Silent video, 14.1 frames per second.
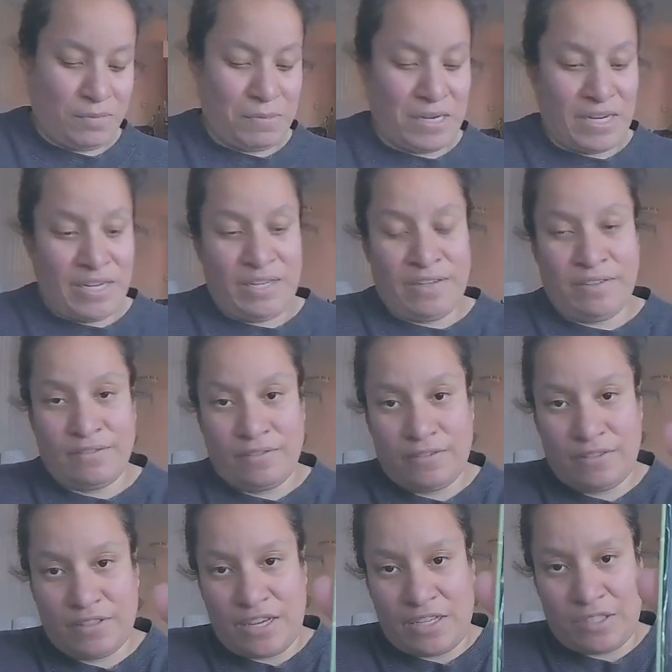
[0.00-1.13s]
my
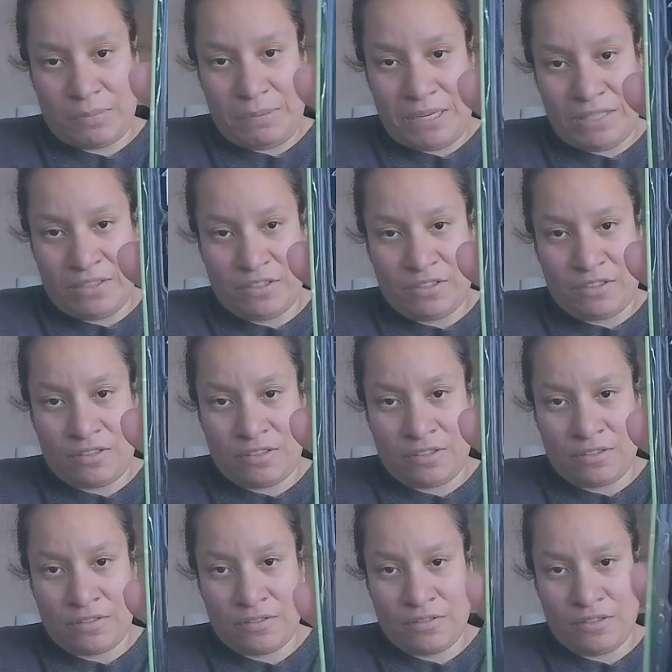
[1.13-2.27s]
sketch
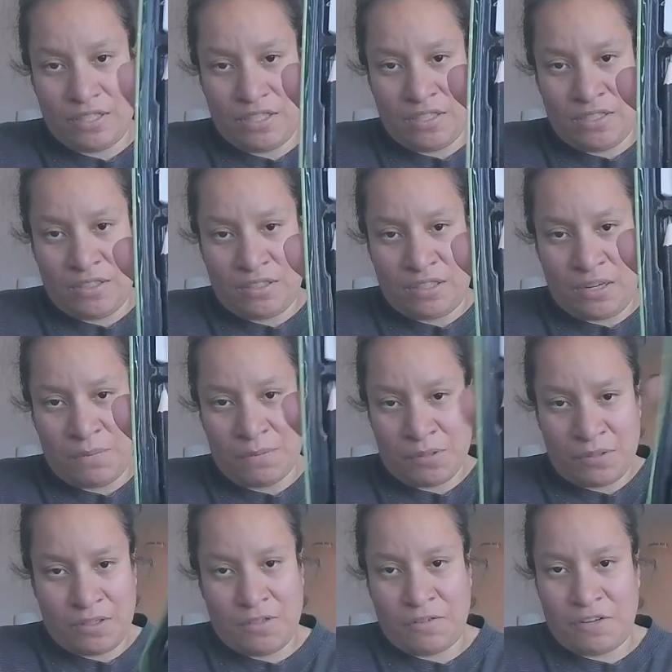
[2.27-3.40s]
pencils, and it comes
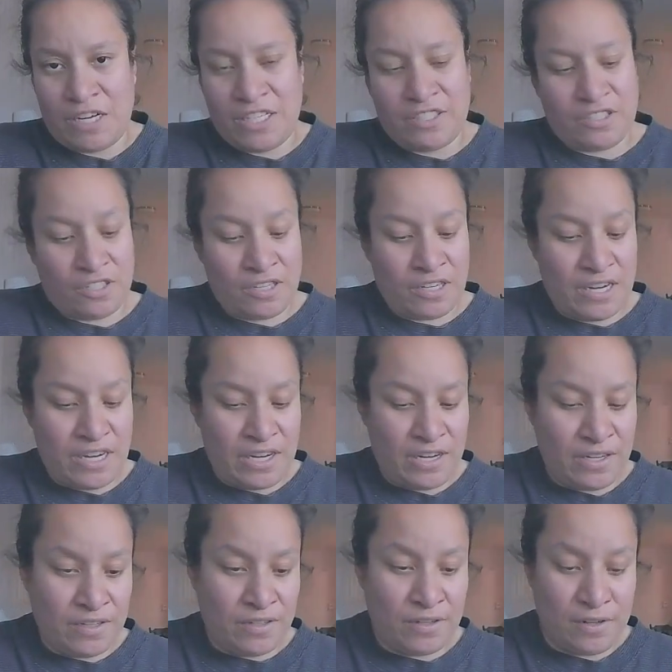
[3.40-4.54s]
with an eraser
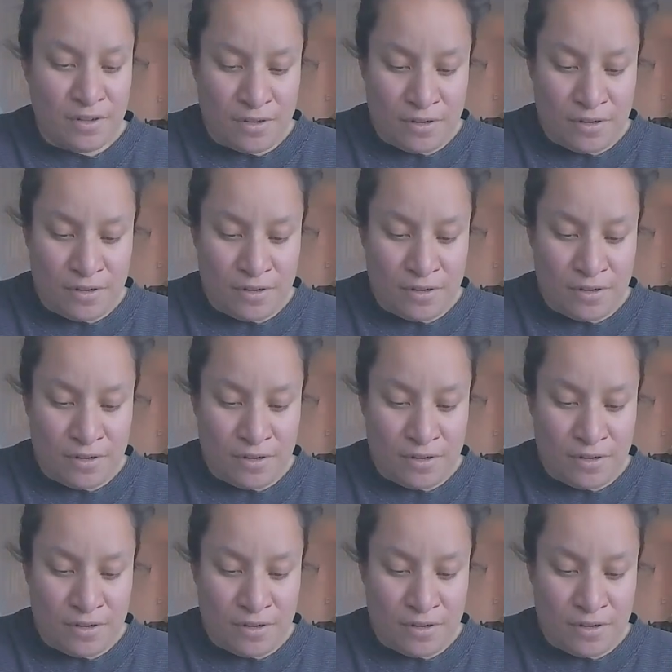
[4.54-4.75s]
and